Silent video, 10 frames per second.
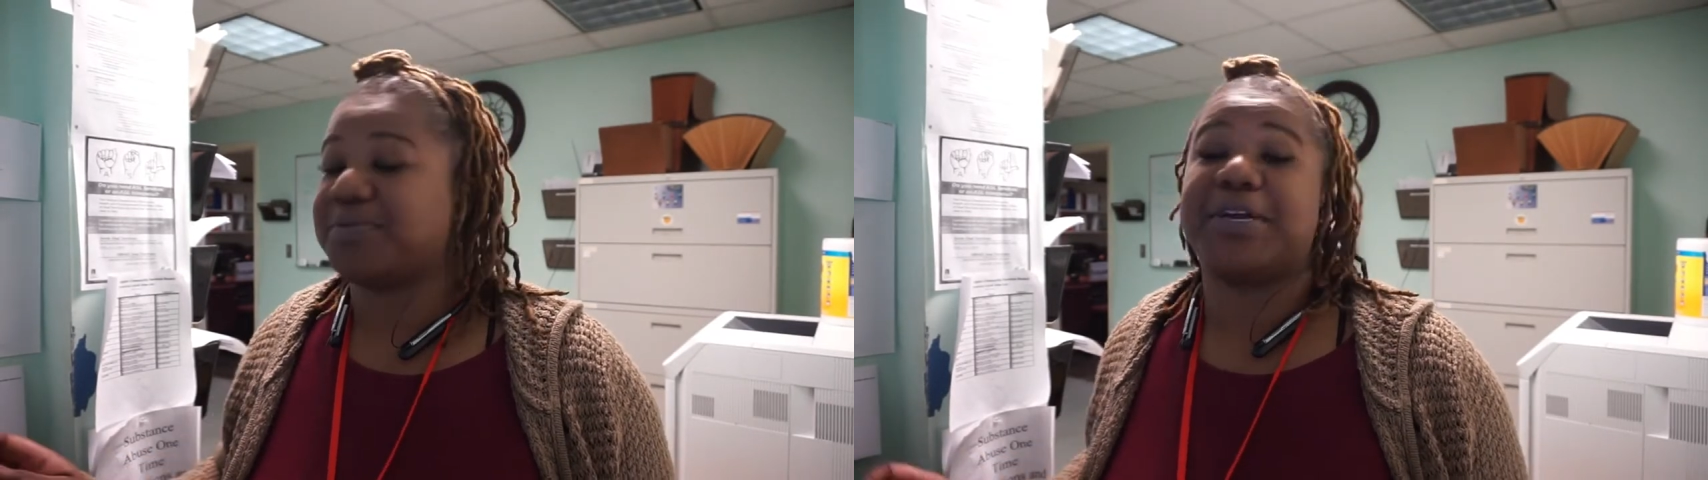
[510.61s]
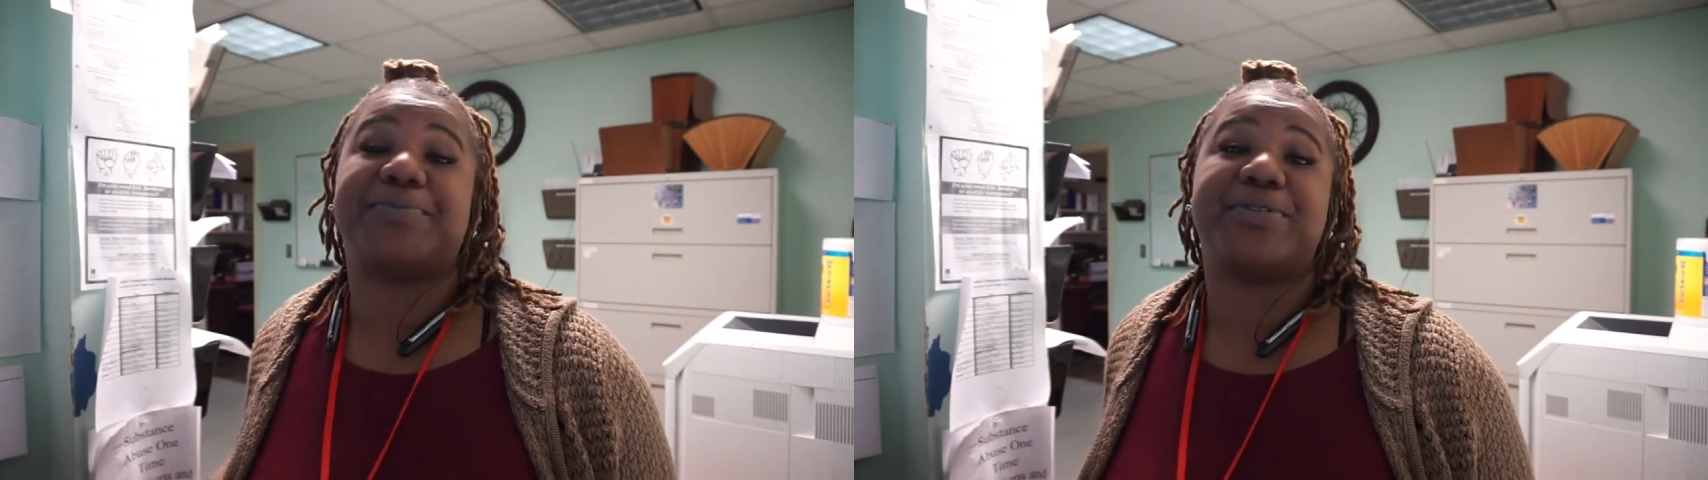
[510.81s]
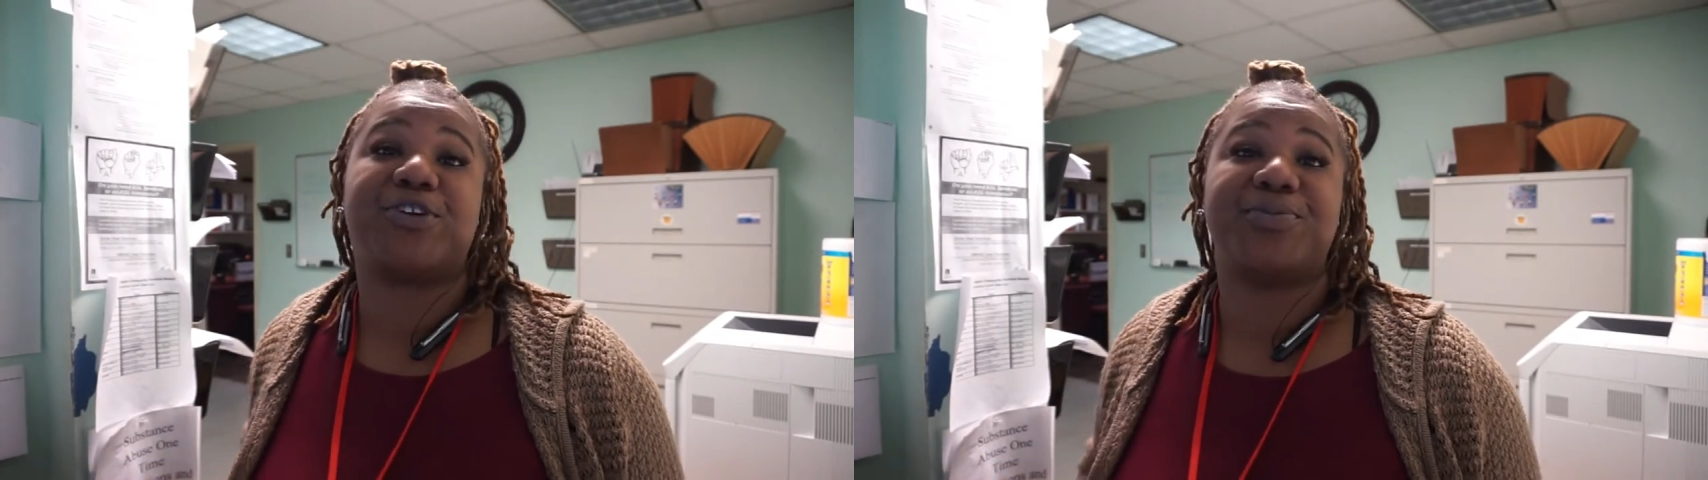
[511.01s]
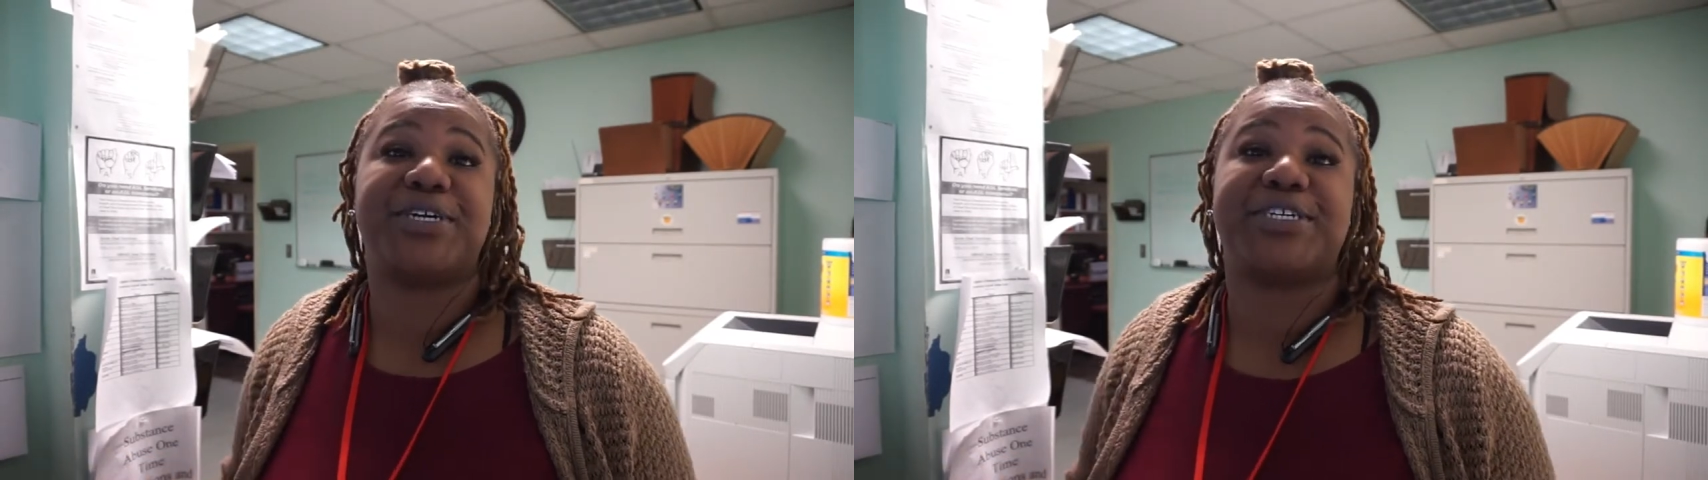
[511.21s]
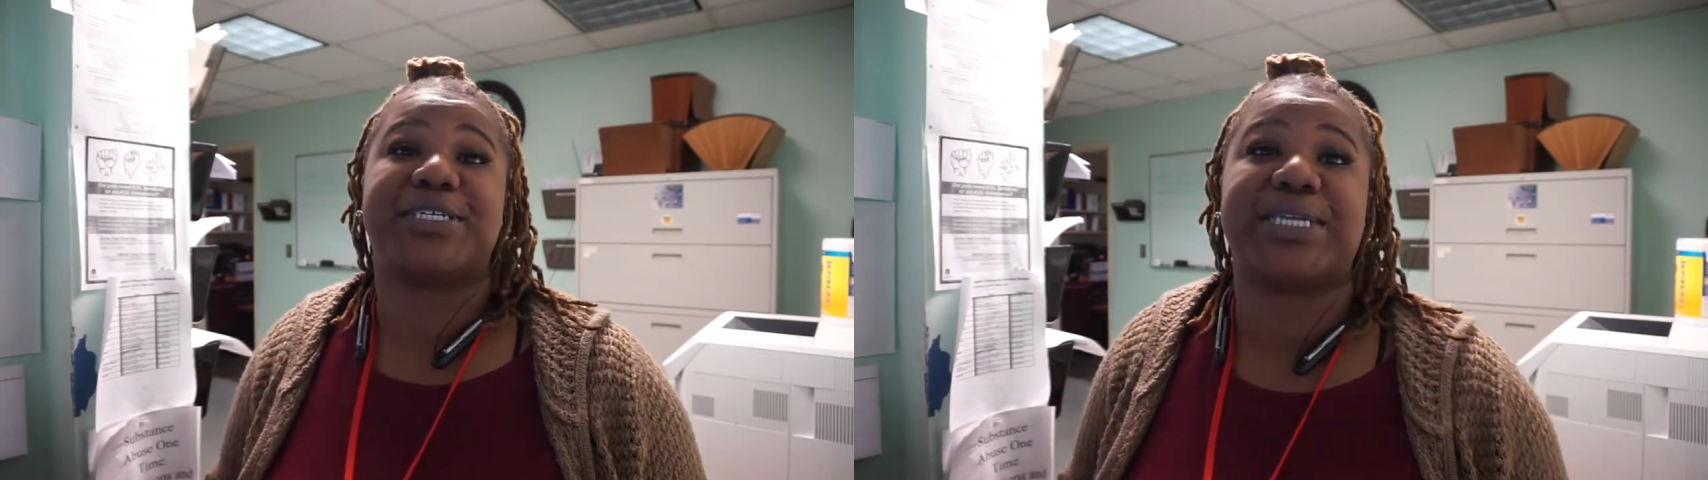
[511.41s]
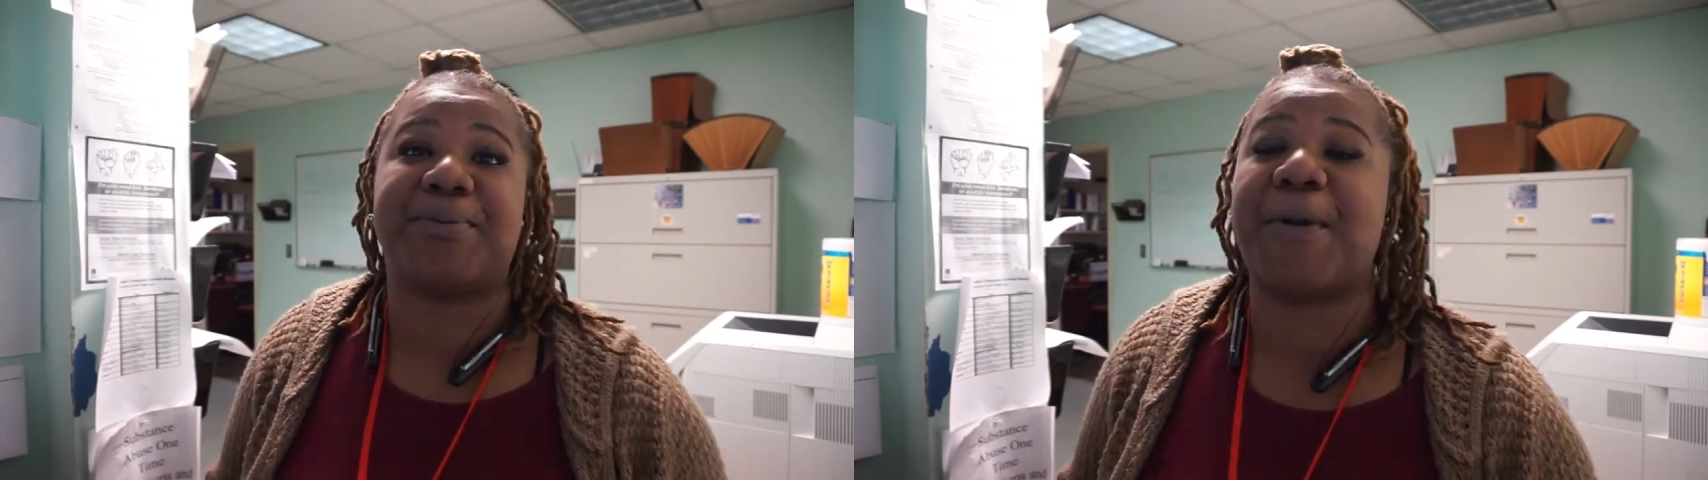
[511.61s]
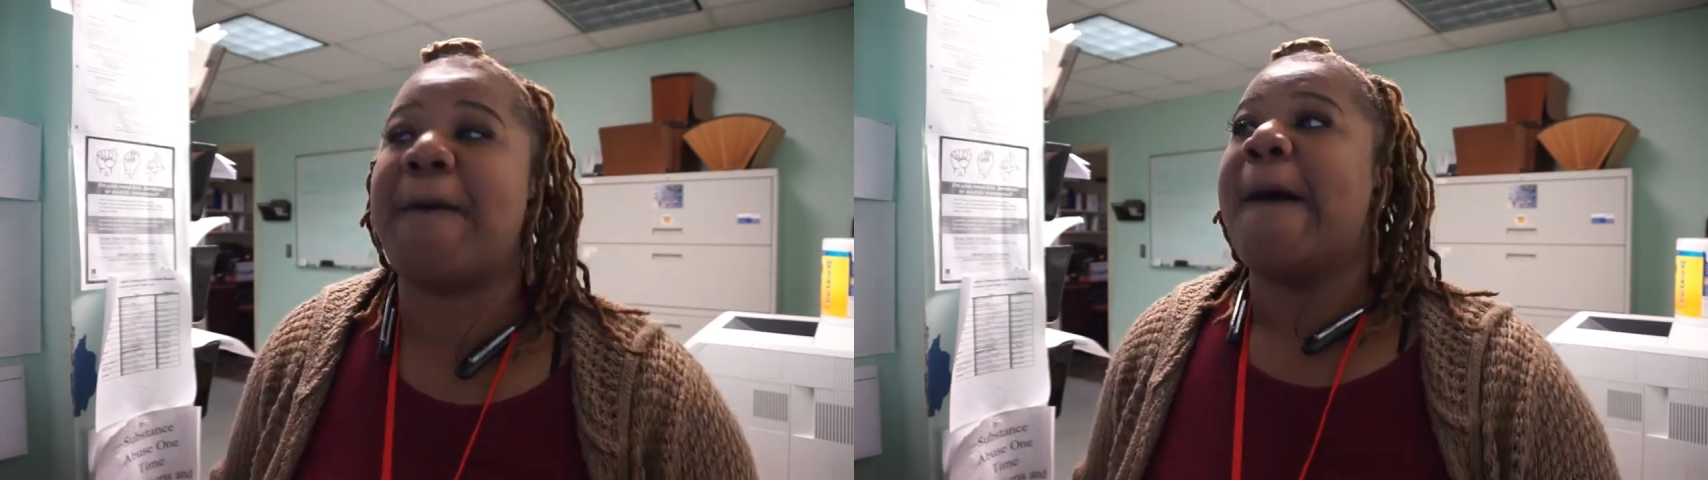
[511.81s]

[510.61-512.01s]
Yeah, it's gonna be a year in the summer.